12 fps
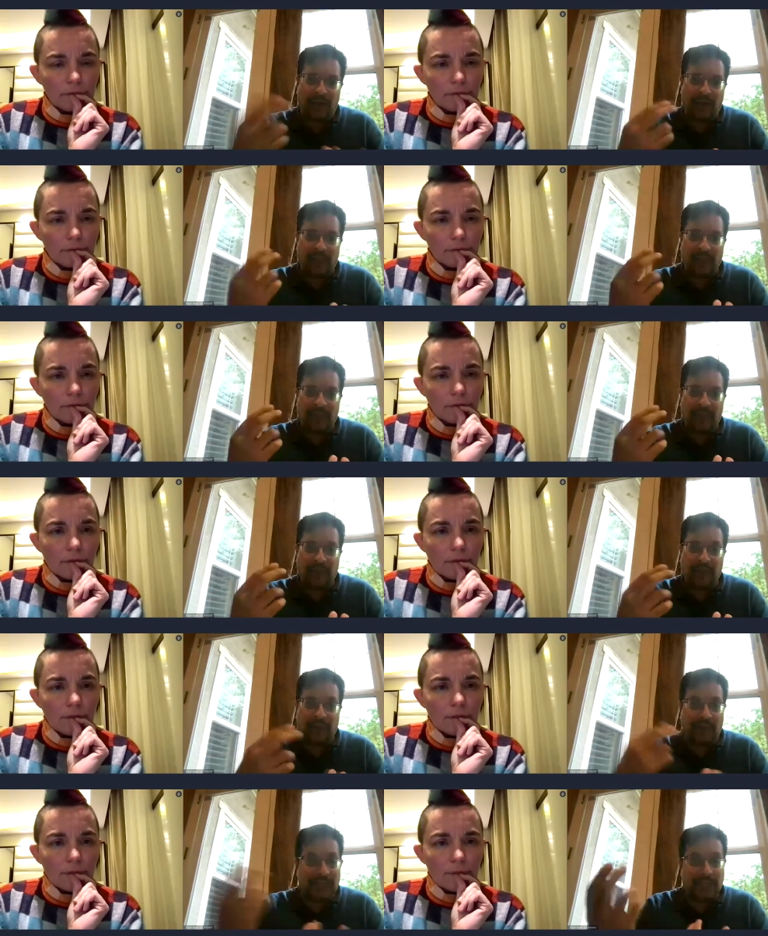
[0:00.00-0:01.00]
Speaker 1: long
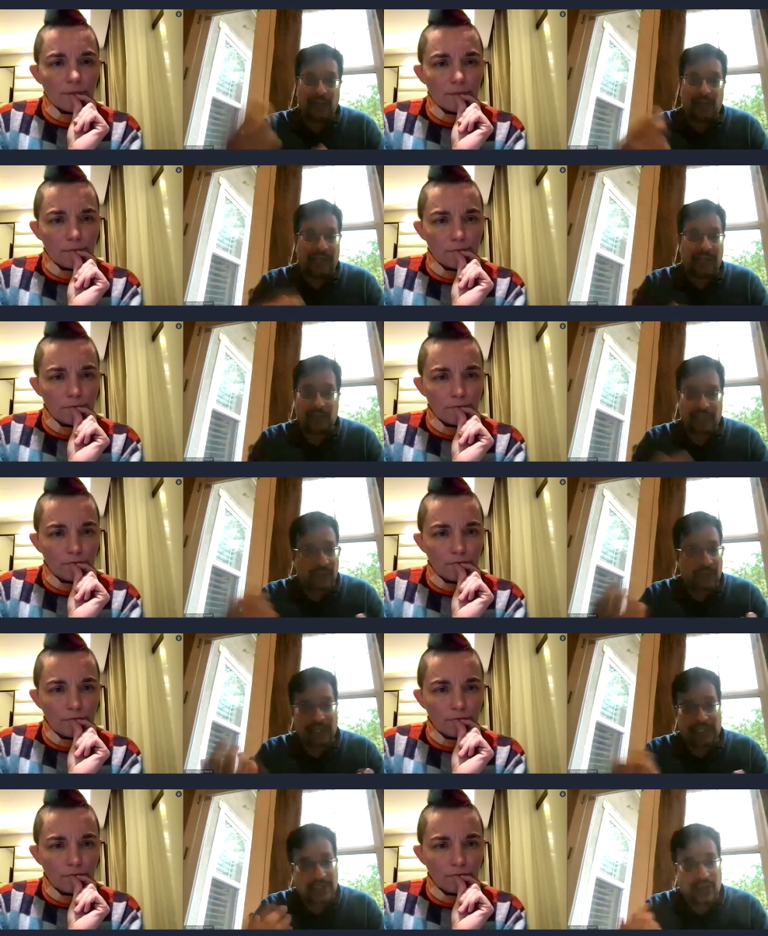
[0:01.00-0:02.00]
will they wait? Will they
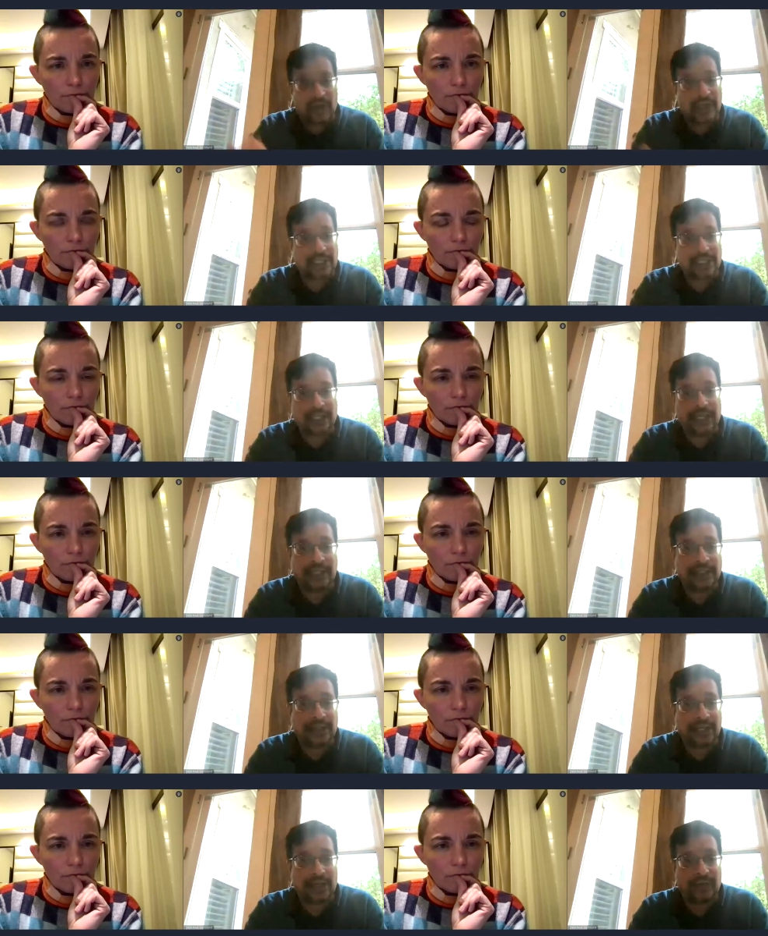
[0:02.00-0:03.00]
wait as long as it
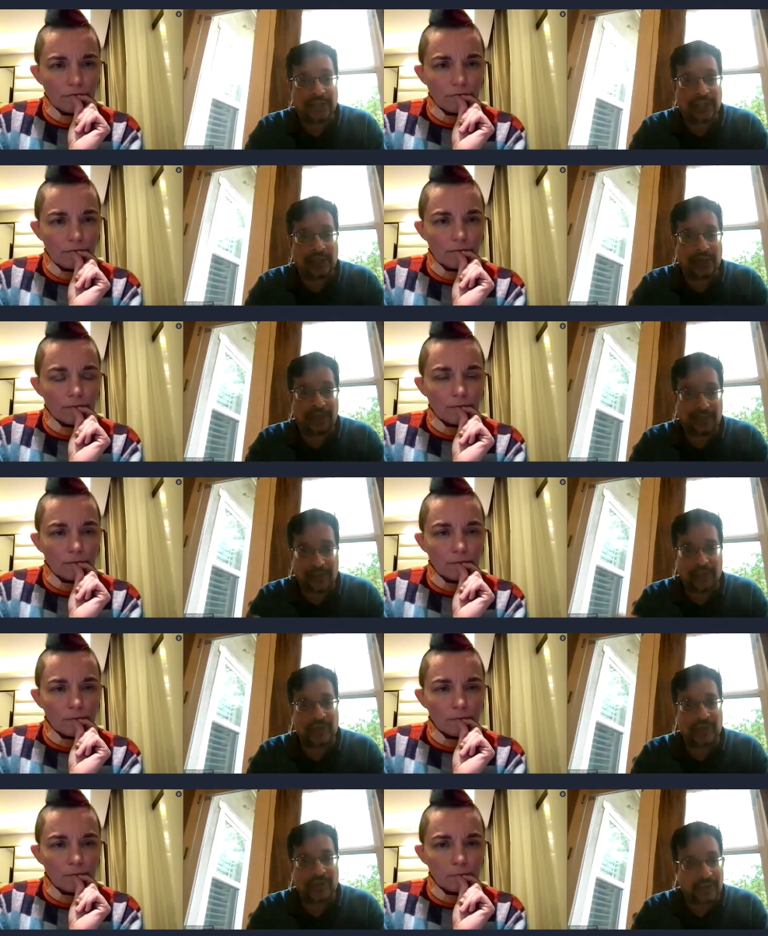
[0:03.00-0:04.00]
takes to get a result?
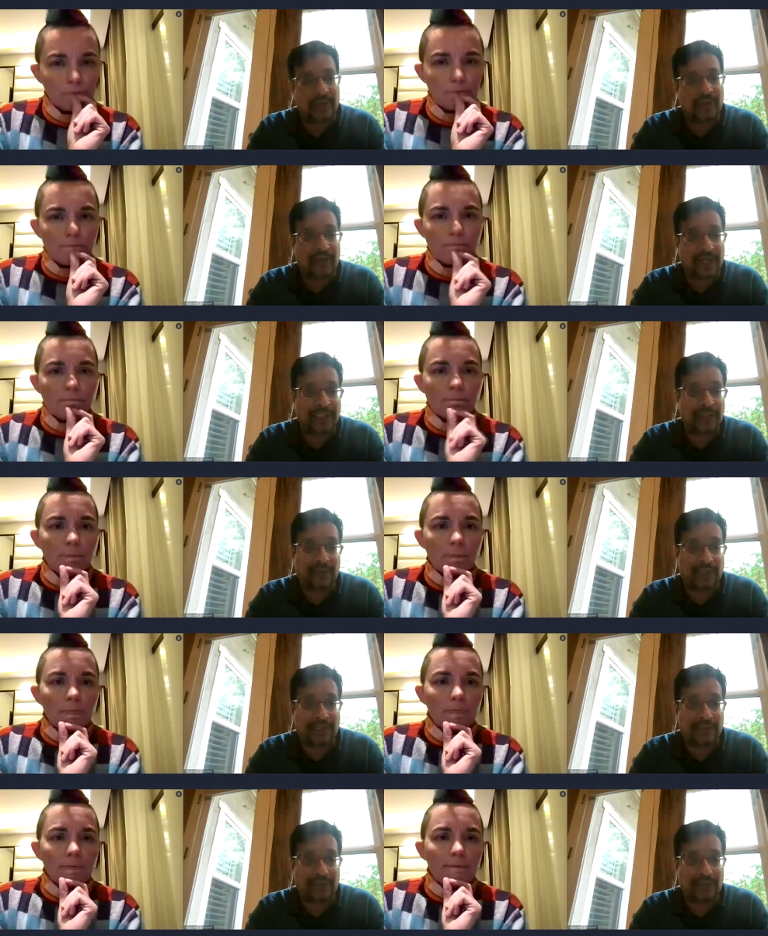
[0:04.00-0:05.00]
But you try to be as fast as
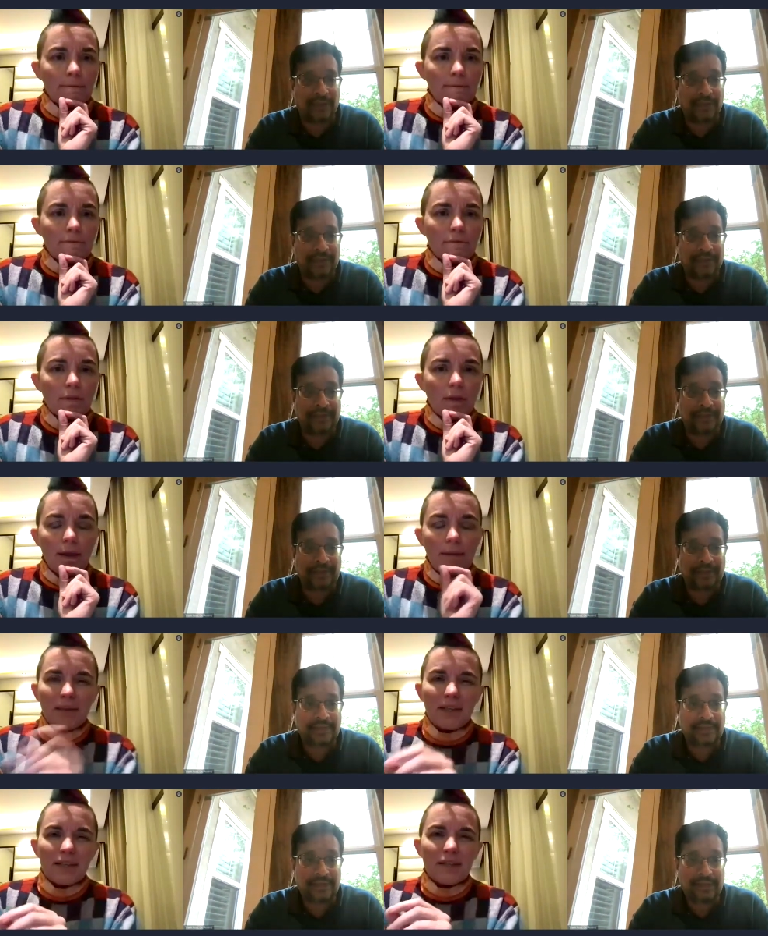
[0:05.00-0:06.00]
possible.
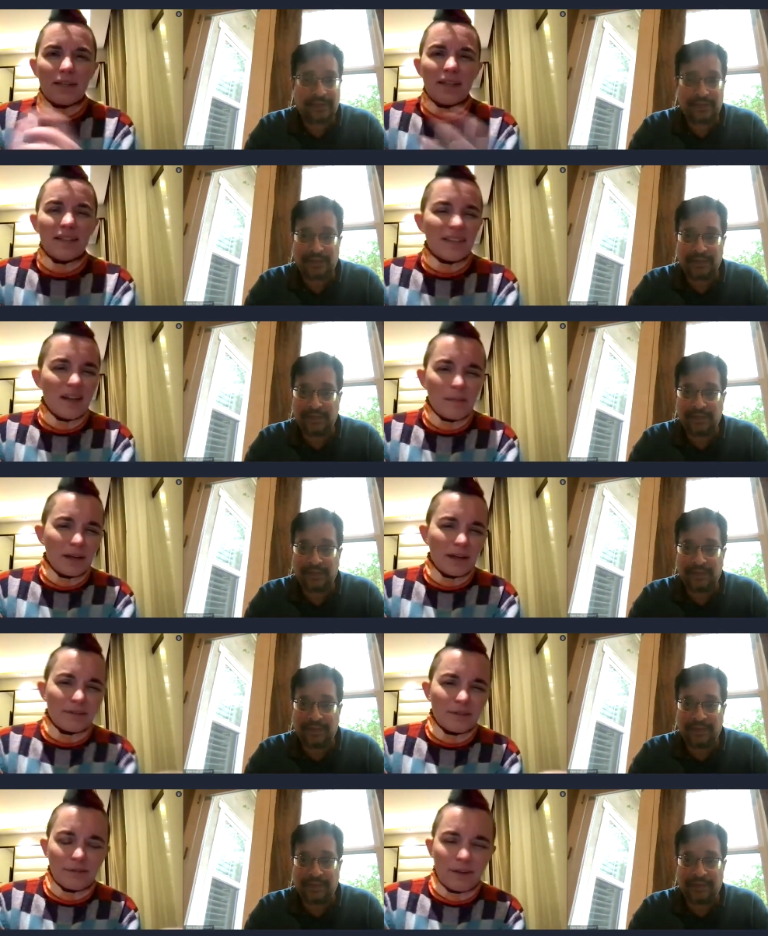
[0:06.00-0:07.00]
Speaker 2: I mean, it'll time
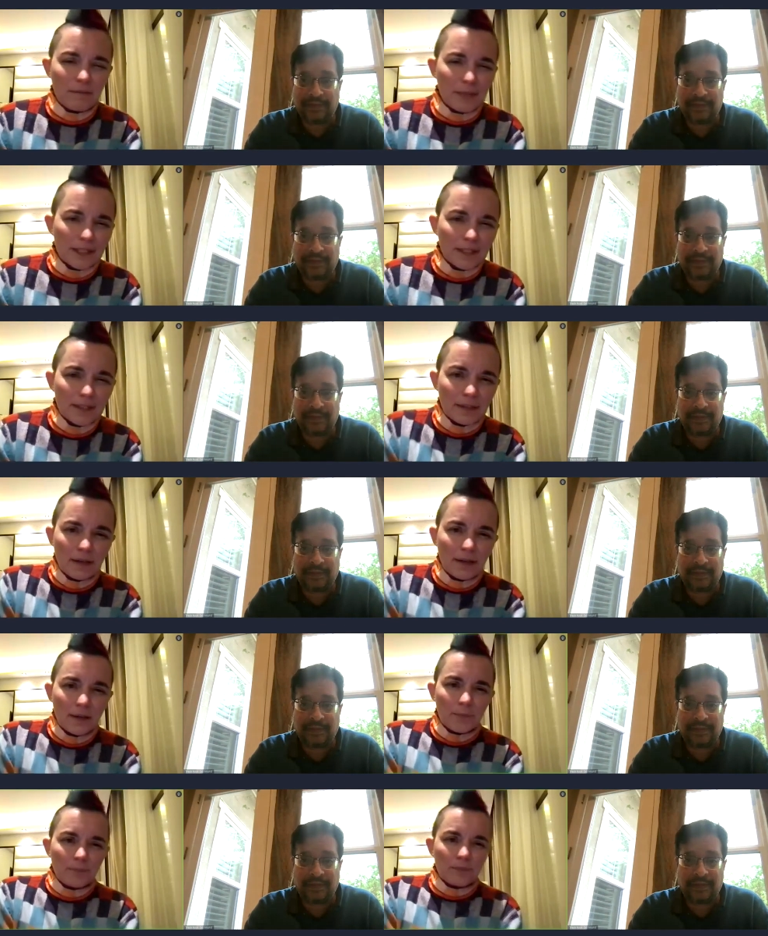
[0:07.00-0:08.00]
out after five minutes.
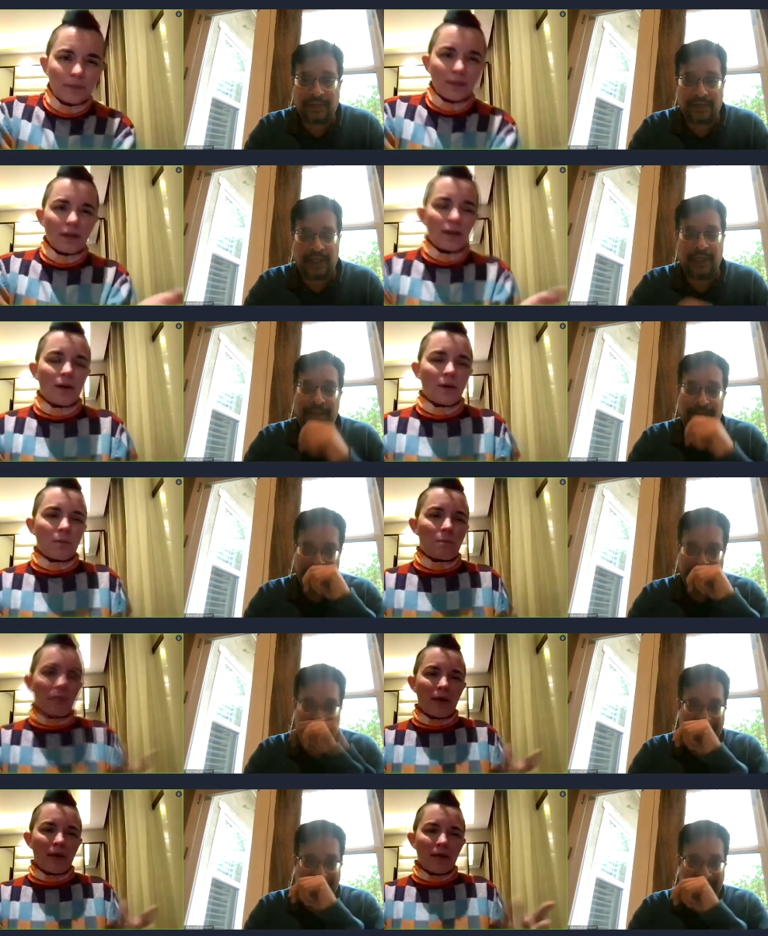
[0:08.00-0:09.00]
Okay. Uh,
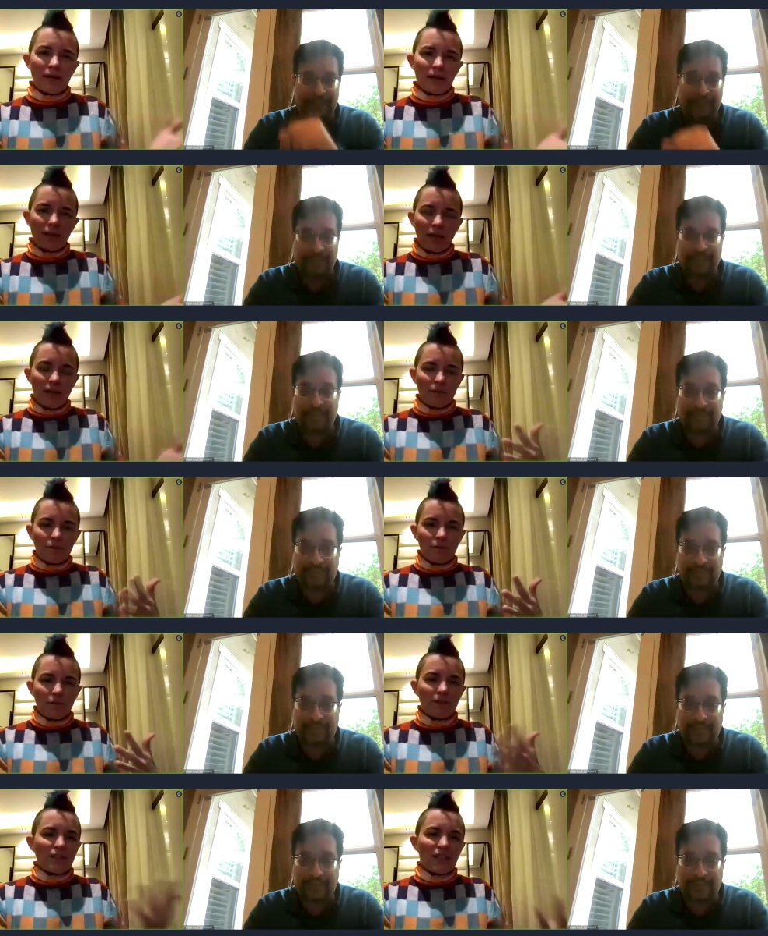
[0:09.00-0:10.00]
but if
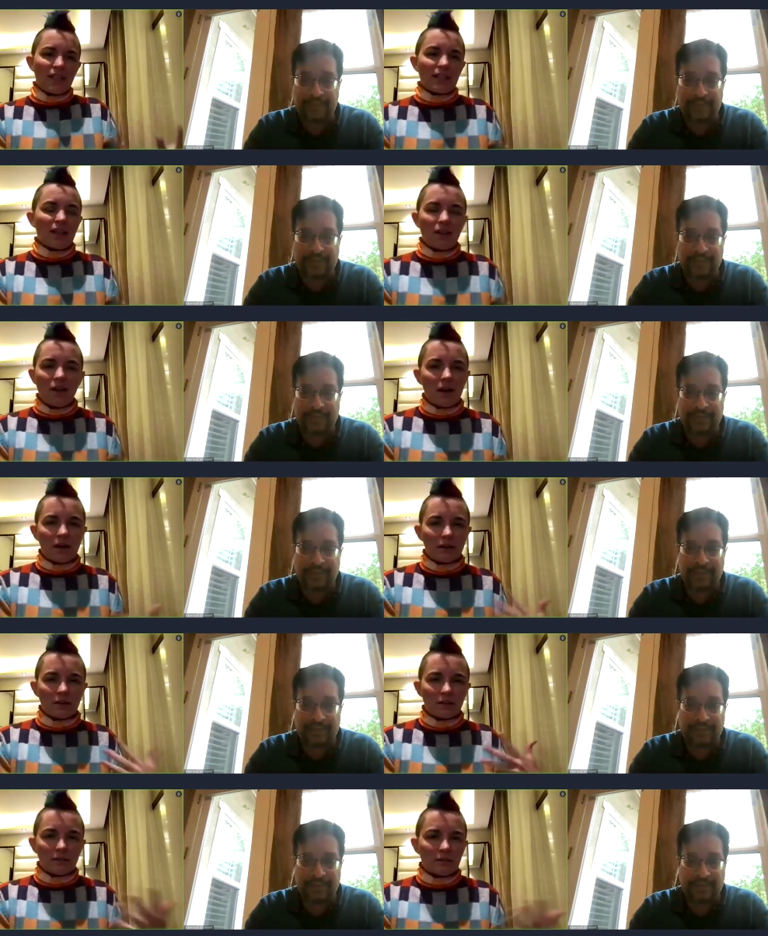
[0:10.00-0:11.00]
if it takes that
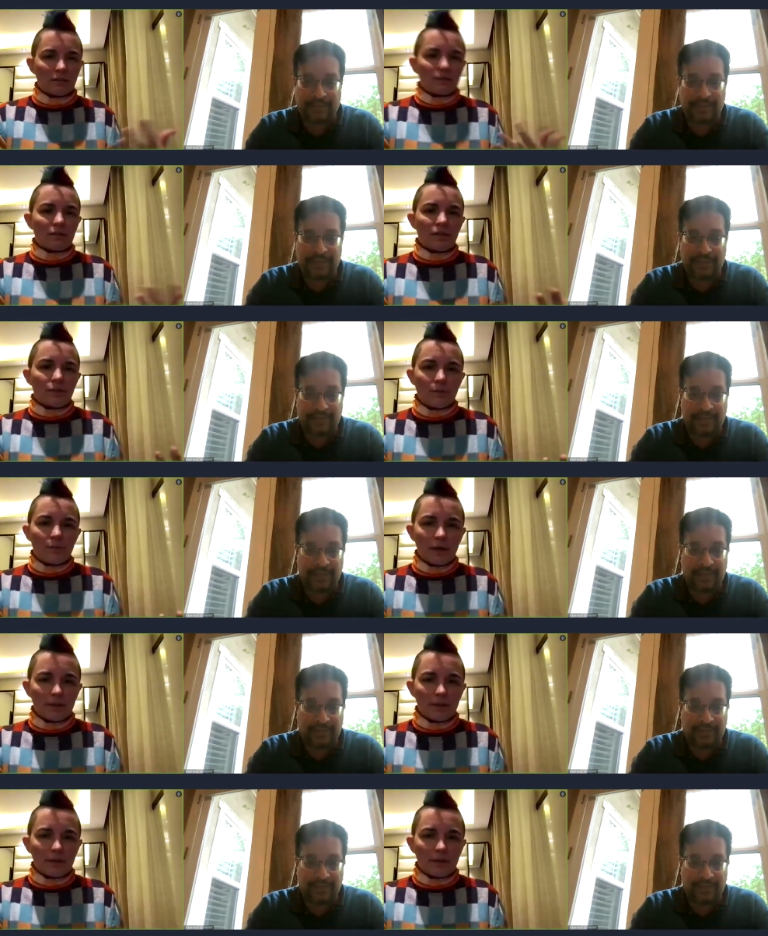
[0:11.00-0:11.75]
long, there's a